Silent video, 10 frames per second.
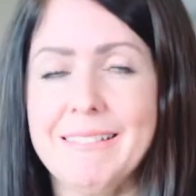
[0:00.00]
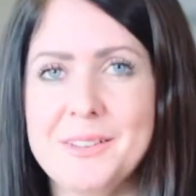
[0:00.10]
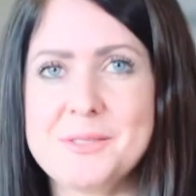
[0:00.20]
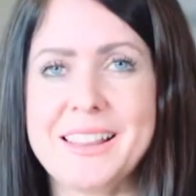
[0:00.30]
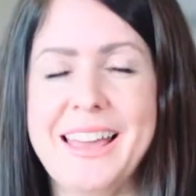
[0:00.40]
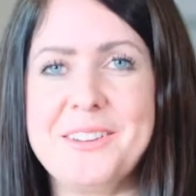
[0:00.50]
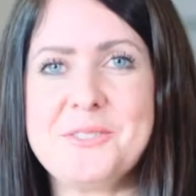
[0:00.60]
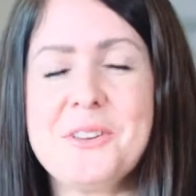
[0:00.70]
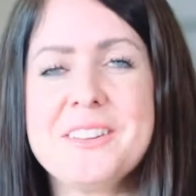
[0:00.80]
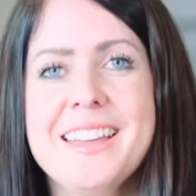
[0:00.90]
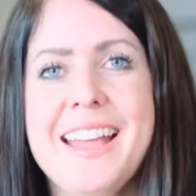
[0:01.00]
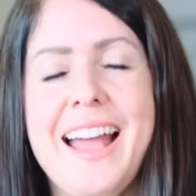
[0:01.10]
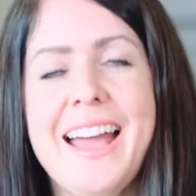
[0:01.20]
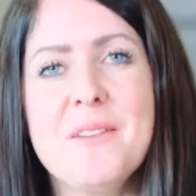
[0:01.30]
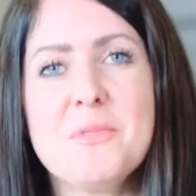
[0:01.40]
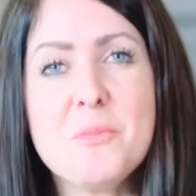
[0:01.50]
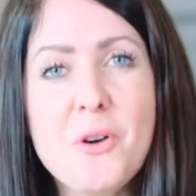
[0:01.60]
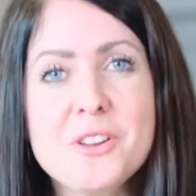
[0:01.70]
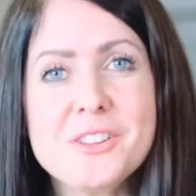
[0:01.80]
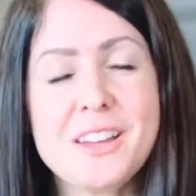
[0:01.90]
That was a loud one. The
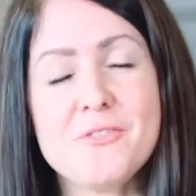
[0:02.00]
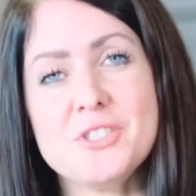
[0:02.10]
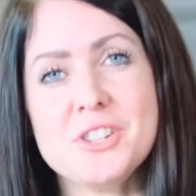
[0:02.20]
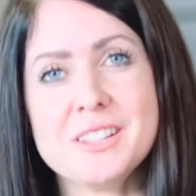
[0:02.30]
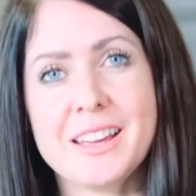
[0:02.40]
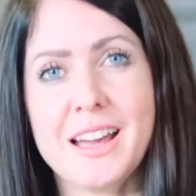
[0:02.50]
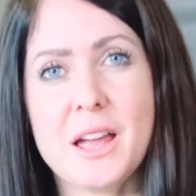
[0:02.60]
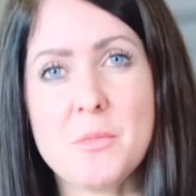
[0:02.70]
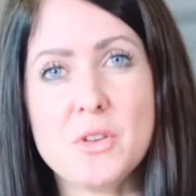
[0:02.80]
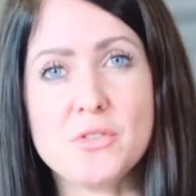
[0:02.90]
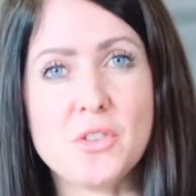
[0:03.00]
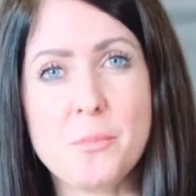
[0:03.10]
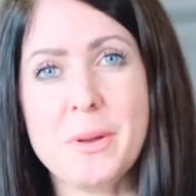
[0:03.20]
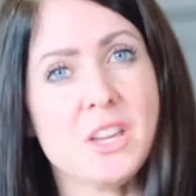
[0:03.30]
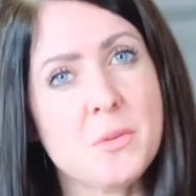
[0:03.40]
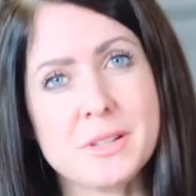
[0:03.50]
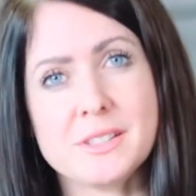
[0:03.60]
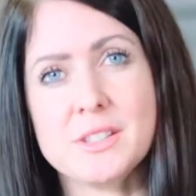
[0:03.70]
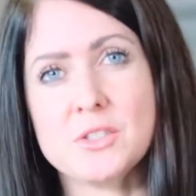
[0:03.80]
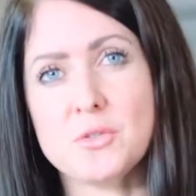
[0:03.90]
more you leverage your time, the bigger your
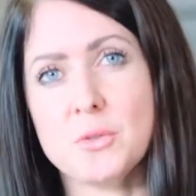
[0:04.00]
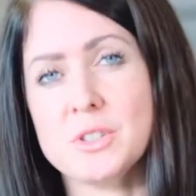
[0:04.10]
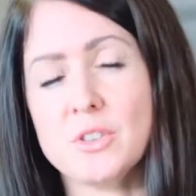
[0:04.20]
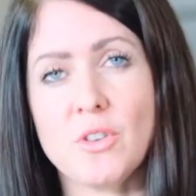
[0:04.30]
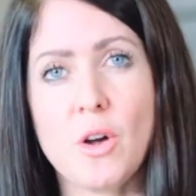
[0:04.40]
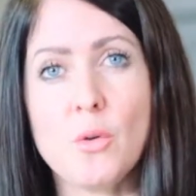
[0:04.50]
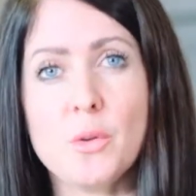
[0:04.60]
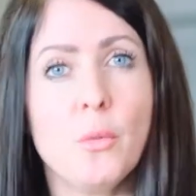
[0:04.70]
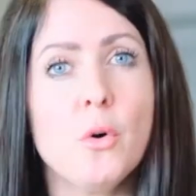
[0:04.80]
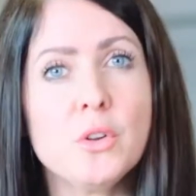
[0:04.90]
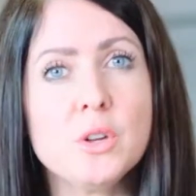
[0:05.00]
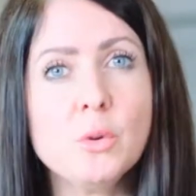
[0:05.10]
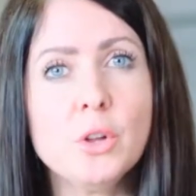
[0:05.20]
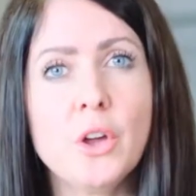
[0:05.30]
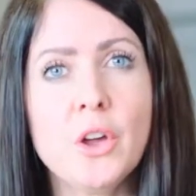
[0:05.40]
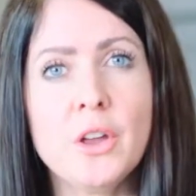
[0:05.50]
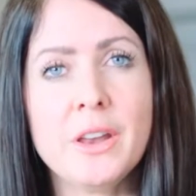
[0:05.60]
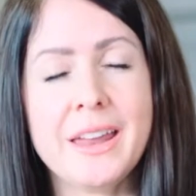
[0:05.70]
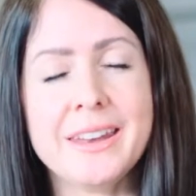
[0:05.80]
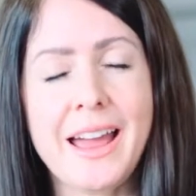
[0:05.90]
business is going to grow, the more you will earn.
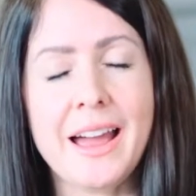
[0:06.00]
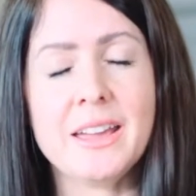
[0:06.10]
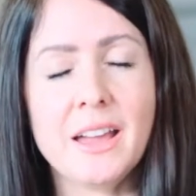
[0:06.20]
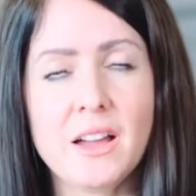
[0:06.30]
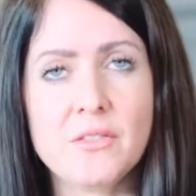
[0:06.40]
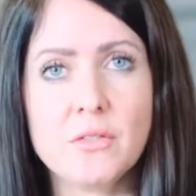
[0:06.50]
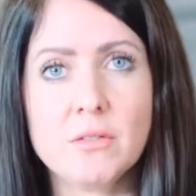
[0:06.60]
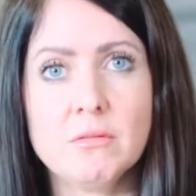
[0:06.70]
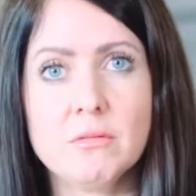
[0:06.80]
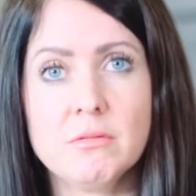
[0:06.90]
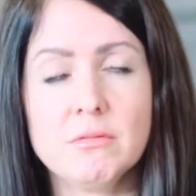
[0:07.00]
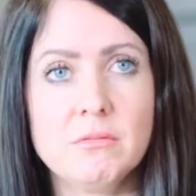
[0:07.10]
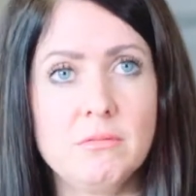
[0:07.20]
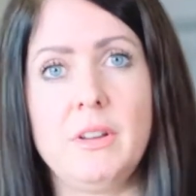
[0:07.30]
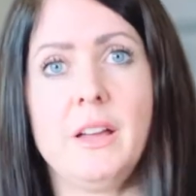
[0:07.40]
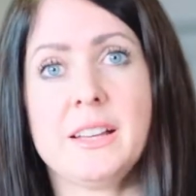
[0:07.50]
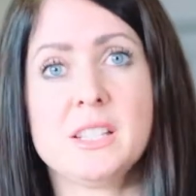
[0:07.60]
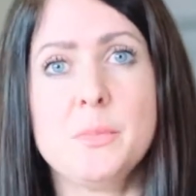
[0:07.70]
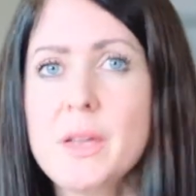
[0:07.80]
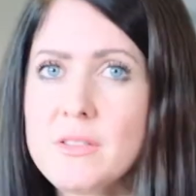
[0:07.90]
And I have
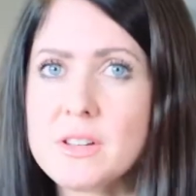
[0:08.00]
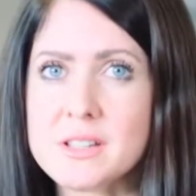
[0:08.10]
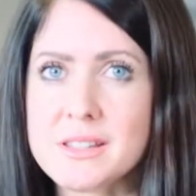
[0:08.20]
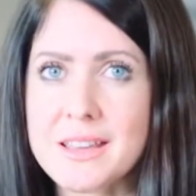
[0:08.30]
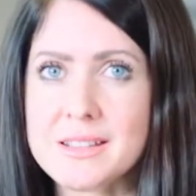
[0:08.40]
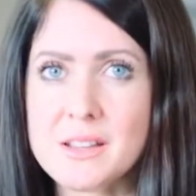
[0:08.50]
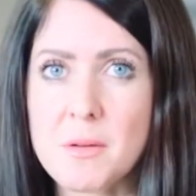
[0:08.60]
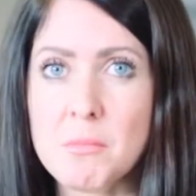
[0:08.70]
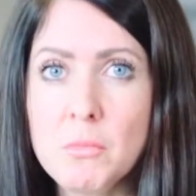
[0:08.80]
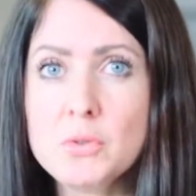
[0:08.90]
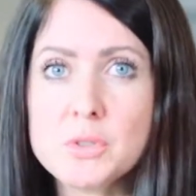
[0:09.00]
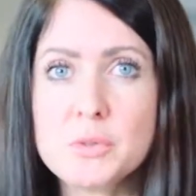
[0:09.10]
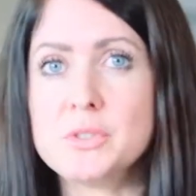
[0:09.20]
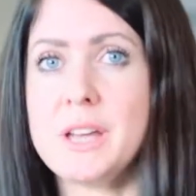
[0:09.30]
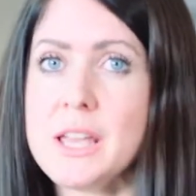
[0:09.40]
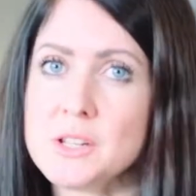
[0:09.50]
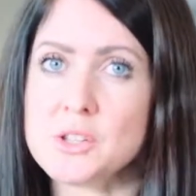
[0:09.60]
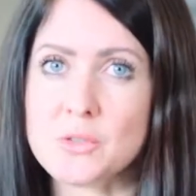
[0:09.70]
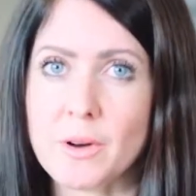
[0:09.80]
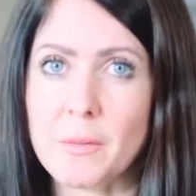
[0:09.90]
experienced this at multiple stages
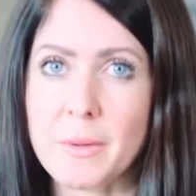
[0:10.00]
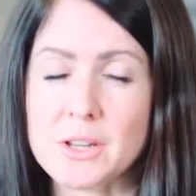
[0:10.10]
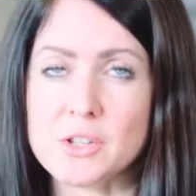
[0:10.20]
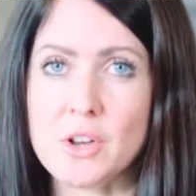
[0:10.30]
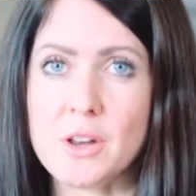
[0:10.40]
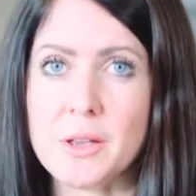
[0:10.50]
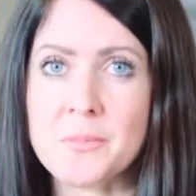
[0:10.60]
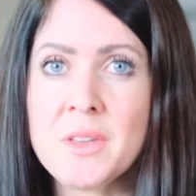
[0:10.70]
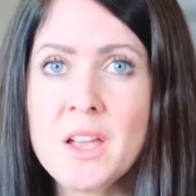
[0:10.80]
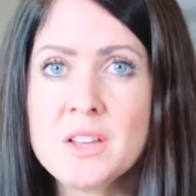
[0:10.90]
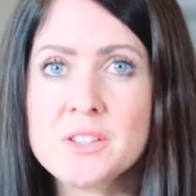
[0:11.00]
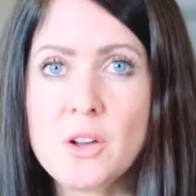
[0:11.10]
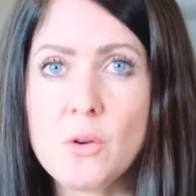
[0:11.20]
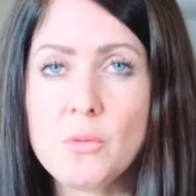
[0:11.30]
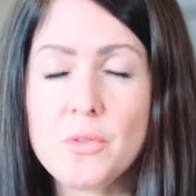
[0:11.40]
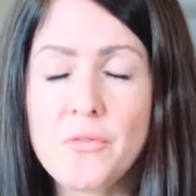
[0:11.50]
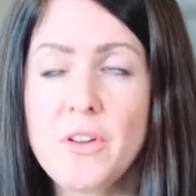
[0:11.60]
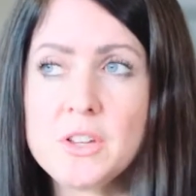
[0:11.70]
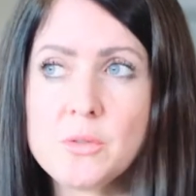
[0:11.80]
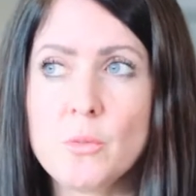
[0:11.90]
throughout my journey. So the
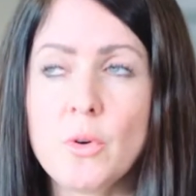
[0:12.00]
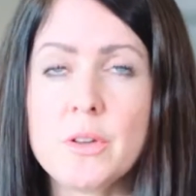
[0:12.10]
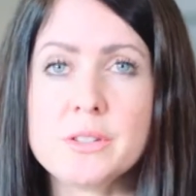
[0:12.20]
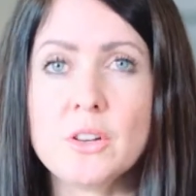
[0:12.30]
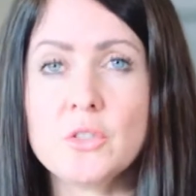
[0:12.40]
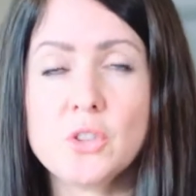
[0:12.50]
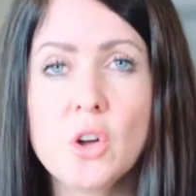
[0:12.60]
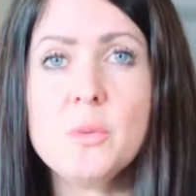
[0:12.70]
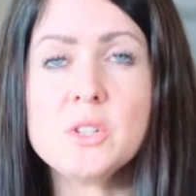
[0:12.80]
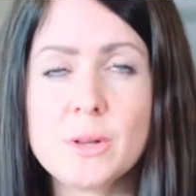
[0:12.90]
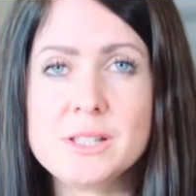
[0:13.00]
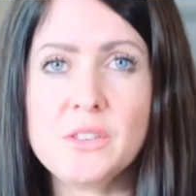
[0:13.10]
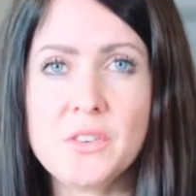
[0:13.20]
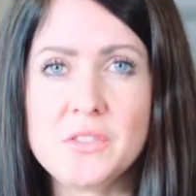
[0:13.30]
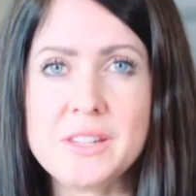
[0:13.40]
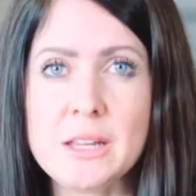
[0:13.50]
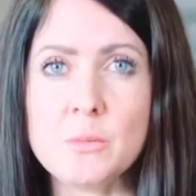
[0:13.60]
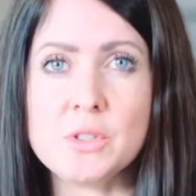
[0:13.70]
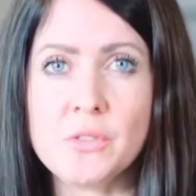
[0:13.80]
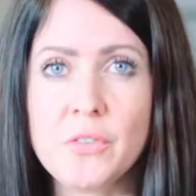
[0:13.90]
first one was in October 2015
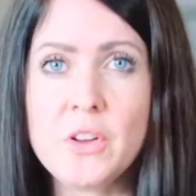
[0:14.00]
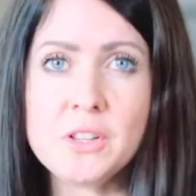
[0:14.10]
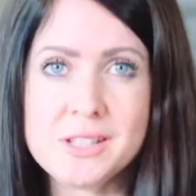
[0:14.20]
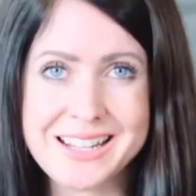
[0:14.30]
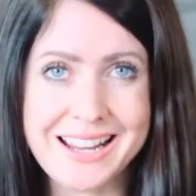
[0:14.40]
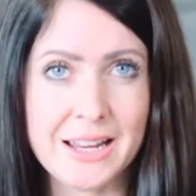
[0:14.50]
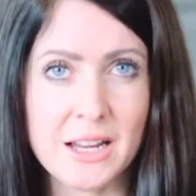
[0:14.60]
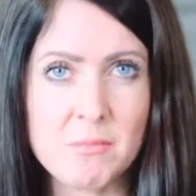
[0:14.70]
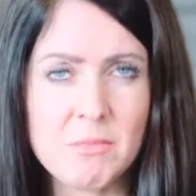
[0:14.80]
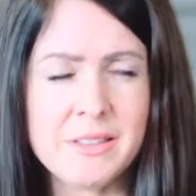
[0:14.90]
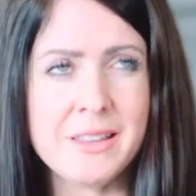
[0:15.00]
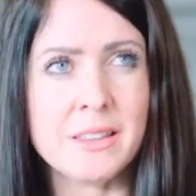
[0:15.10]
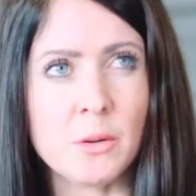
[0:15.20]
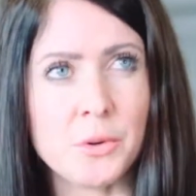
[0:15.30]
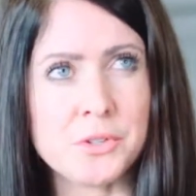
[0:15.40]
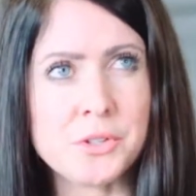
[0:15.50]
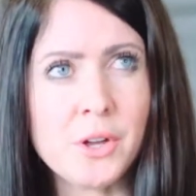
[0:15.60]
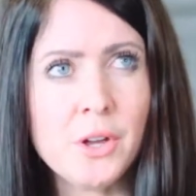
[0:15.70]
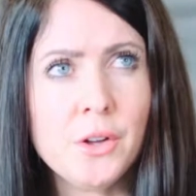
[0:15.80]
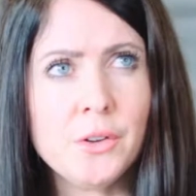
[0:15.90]
was the first time, I think there was
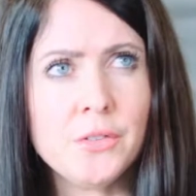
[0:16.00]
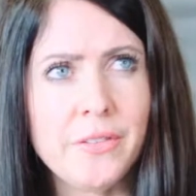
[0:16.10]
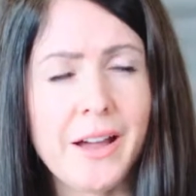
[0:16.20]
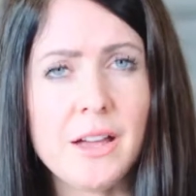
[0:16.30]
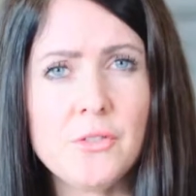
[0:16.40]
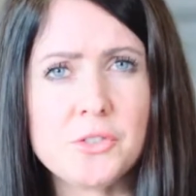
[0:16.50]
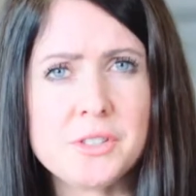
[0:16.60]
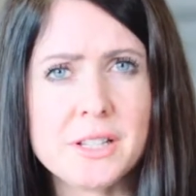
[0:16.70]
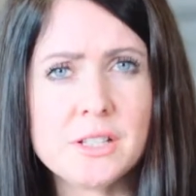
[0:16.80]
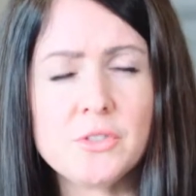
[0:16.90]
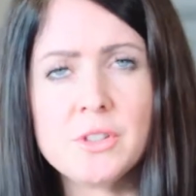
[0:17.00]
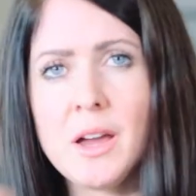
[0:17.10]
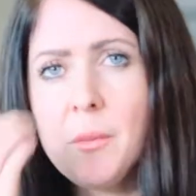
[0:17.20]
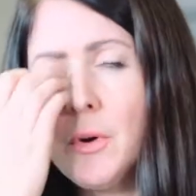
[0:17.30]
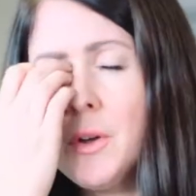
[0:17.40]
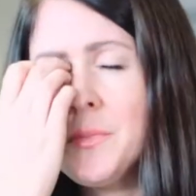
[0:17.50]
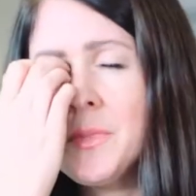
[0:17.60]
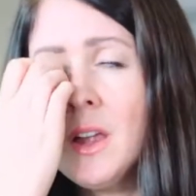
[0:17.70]
5 or 6 of us at that point.